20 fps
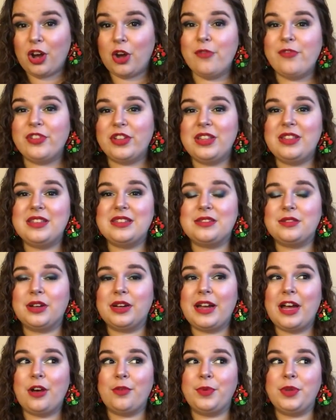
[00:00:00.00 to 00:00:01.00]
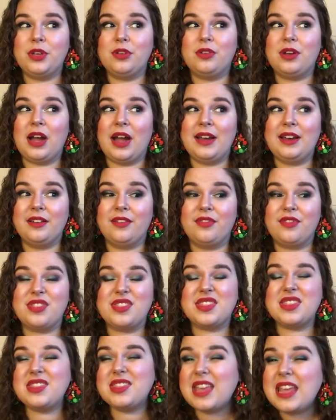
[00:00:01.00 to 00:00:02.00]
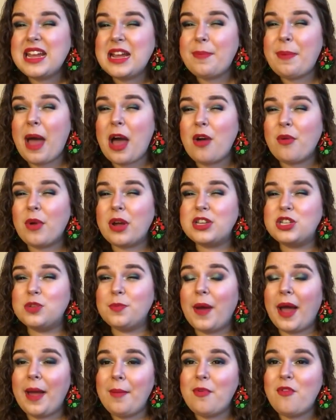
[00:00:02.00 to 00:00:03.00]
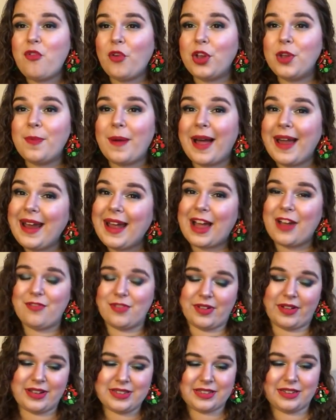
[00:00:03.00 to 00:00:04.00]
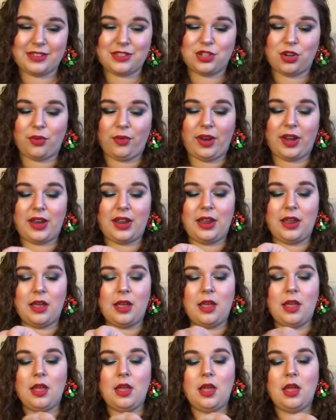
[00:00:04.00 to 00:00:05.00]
Hopefully this will help you kind of think about what you buy before you buy it. I realize that it's already